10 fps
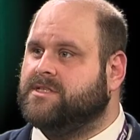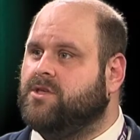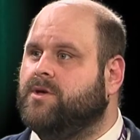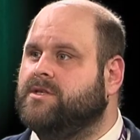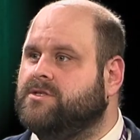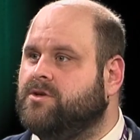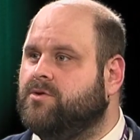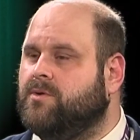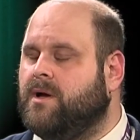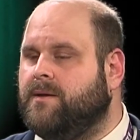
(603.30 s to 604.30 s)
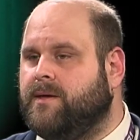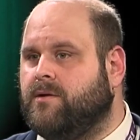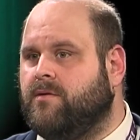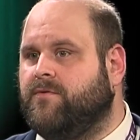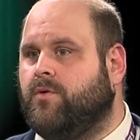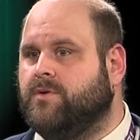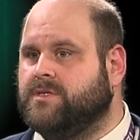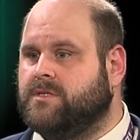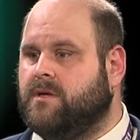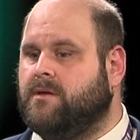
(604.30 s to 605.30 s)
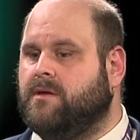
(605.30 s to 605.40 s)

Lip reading: that you can do, it'll of course